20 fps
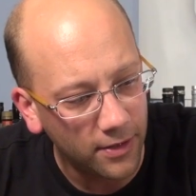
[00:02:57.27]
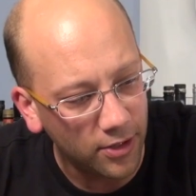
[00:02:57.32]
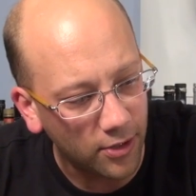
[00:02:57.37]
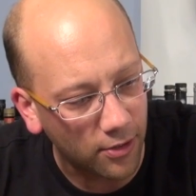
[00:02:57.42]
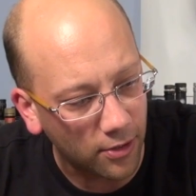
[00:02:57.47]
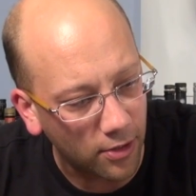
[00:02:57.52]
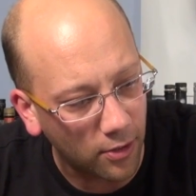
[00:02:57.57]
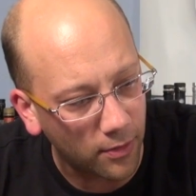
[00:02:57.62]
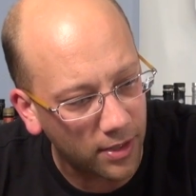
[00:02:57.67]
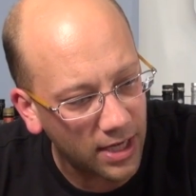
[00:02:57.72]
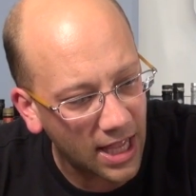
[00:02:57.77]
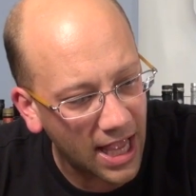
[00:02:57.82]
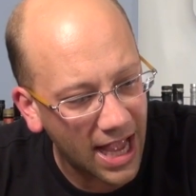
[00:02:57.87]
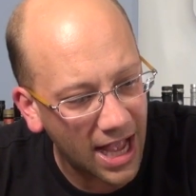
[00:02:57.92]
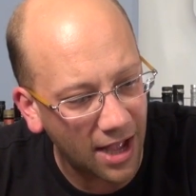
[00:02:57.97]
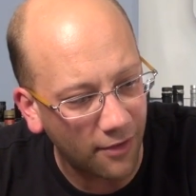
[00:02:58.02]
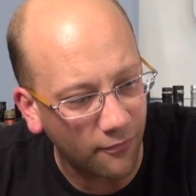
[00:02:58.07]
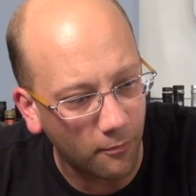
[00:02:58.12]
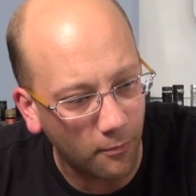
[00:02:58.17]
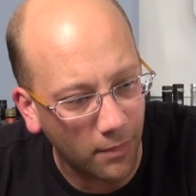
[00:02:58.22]
you're going to
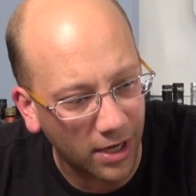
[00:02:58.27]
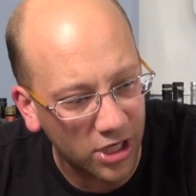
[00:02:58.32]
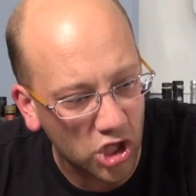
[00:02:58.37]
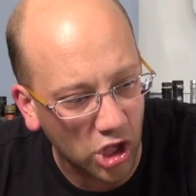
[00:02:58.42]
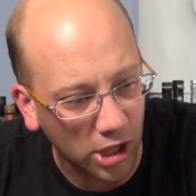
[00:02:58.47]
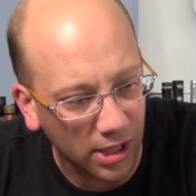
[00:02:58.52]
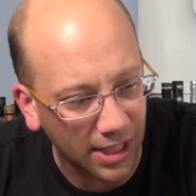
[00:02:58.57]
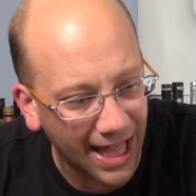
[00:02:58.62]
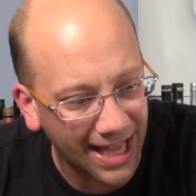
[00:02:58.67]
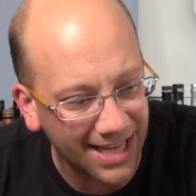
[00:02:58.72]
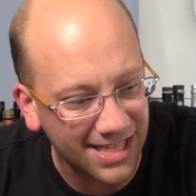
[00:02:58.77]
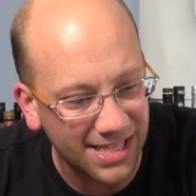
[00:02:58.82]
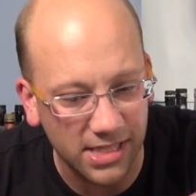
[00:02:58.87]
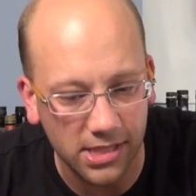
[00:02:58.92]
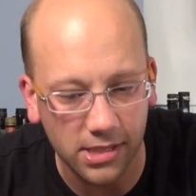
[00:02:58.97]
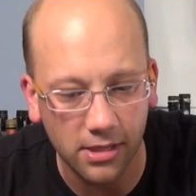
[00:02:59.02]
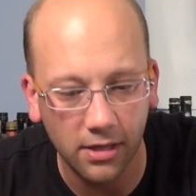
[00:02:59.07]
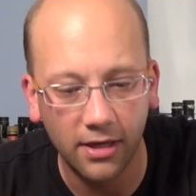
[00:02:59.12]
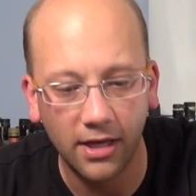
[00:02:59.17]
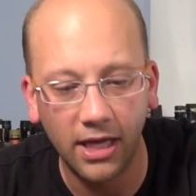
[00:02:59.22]
have much
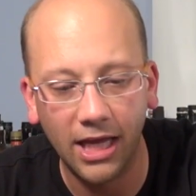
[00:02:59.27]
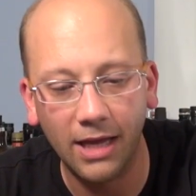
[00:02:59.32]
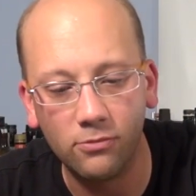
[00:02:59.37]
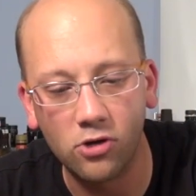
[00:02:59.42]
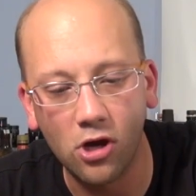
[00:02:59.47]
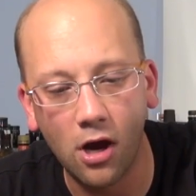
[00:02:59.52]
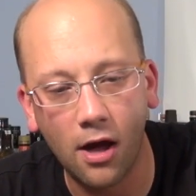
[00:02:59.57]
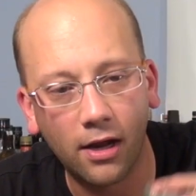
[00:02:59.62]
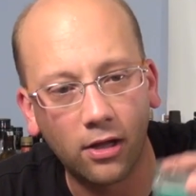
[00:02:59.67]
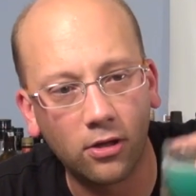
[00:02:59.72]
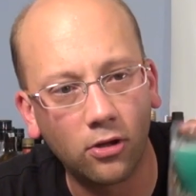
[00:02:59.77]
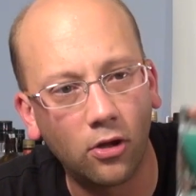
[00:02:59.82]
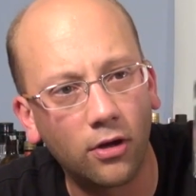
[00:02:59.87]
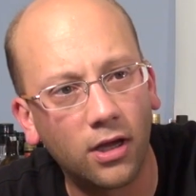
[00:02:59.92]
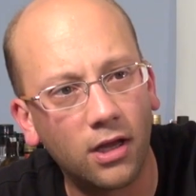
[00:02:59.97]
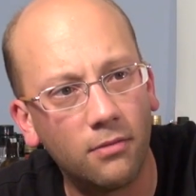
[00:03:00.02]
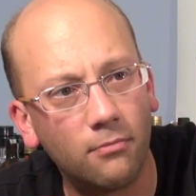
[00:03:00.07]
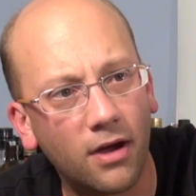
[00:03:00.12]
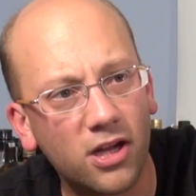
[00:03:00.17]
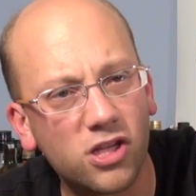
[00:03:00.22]
less Hpnotiq
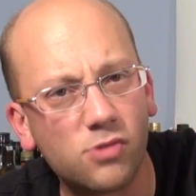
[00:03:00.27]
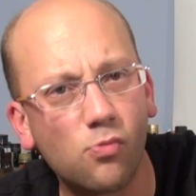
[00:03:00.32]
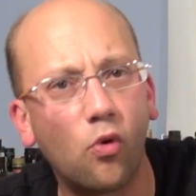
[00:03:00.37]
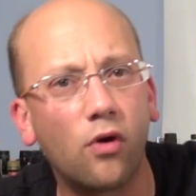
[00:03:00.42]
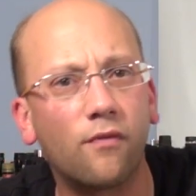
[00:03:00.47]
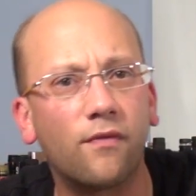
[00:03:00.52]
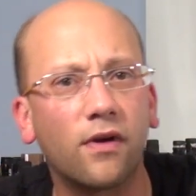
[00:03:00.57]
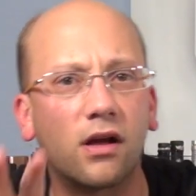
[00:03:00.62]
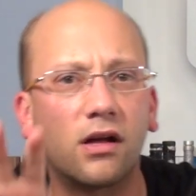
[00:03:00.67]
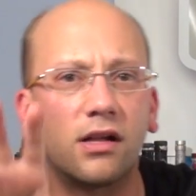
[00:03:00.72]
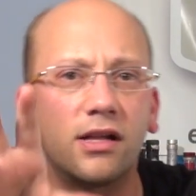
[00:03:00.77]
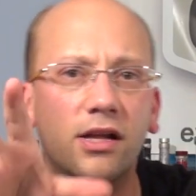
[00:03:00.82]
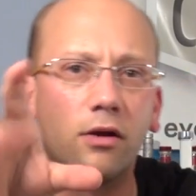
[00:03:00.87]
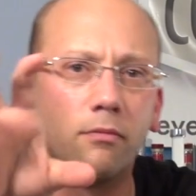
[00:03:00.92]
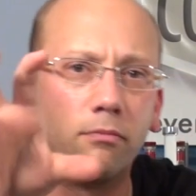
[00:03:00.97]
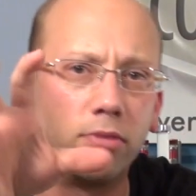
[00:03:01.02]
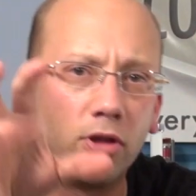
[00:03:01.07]
look and much more of a clear